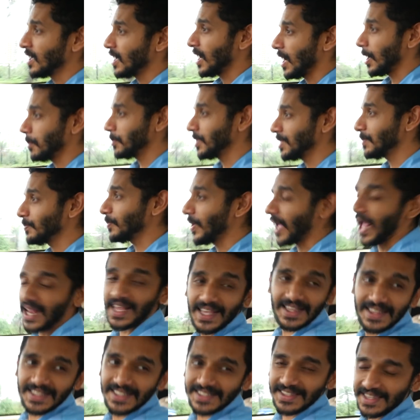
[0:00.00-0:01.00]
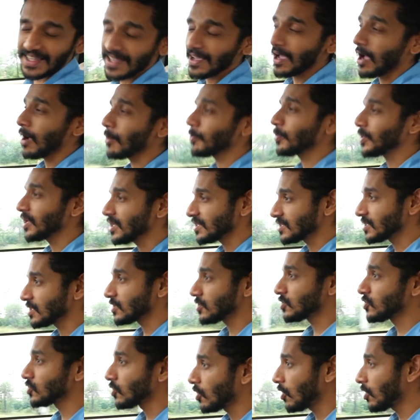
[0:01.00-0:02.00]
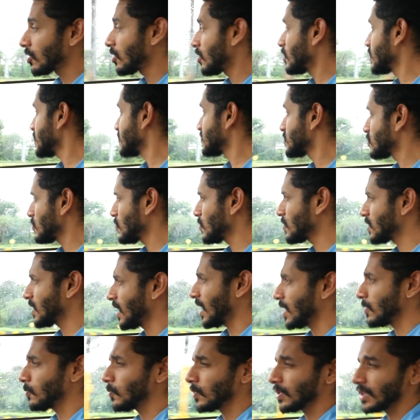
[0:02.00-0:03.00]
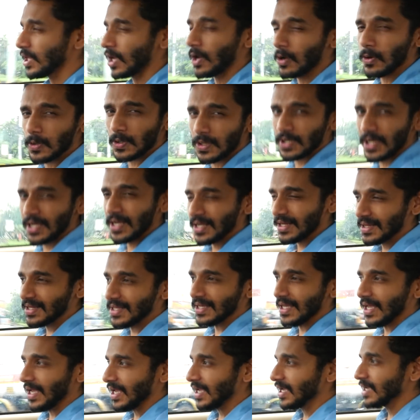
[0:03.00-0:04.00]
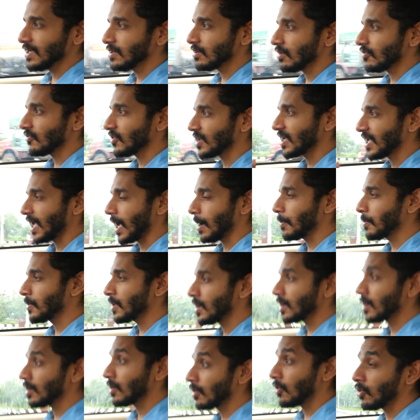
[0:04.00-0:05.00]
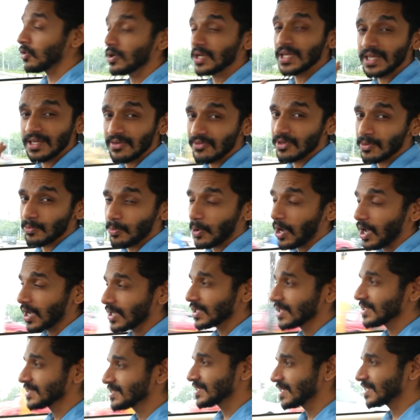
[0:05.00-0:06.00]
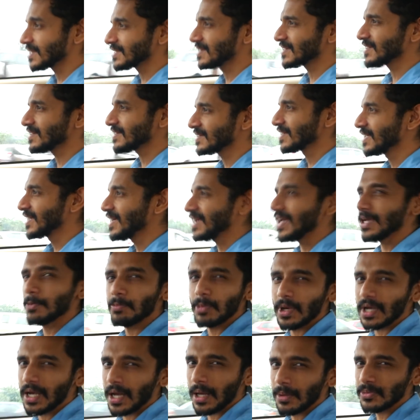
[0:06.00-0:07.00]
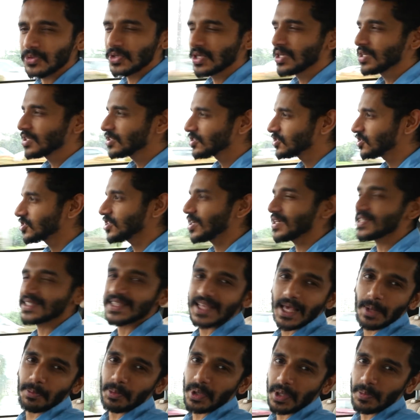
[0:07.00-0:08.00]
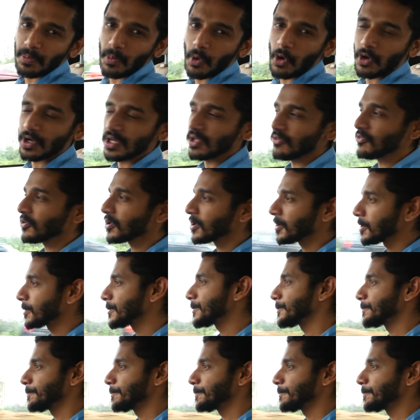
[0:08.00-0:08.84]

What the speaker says: I mean, backing this thing up is a chore on its own, and without the aid of a camera or even parking sensors, it becomes just that bit more difficult.